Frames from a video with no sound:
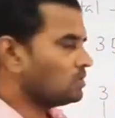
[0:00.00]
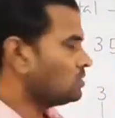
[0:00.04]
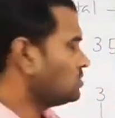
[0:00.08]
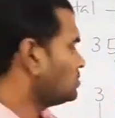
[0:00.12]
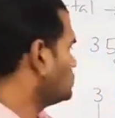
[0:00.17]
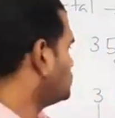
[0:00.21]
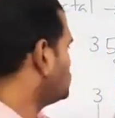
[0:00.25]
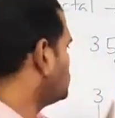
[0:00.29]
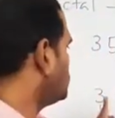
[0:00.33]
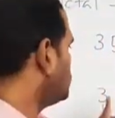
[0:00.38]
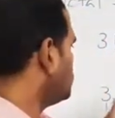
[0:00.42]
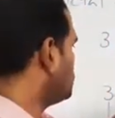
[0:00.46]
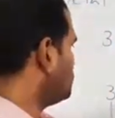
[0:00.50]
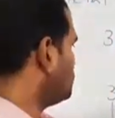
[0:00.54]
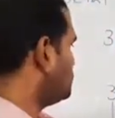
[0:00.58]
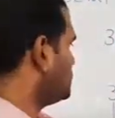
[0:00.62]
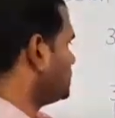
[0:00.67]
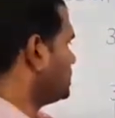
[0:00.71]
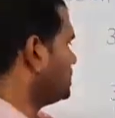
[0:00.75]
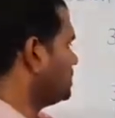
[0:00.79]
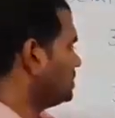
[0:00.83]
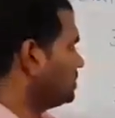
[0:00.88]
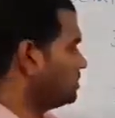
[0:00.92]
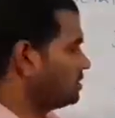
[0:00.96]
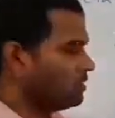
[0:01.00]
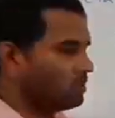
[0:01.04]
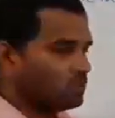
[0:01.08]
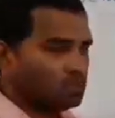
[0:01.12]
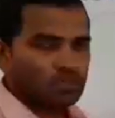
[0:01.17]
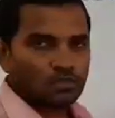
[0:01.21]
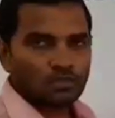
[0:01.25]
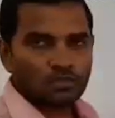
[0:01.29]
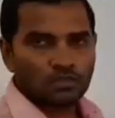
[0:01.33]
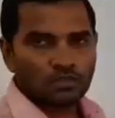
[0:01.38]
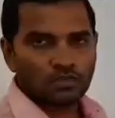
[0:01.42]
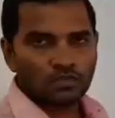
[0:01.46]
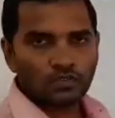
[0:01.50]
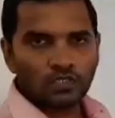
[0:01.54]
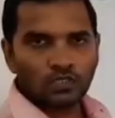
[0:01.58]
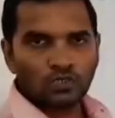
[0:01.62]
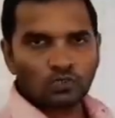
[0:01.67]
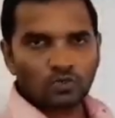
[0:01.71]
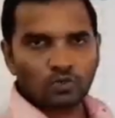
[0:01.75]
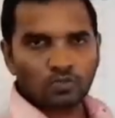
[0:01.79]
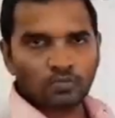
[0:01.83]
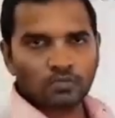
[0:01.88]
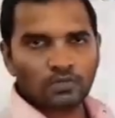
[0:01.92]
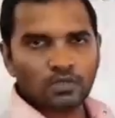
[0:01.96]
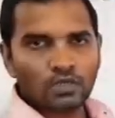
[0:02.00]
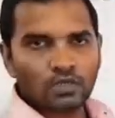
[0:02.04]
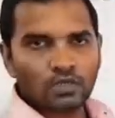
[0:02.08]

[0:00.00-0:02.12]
should be 0,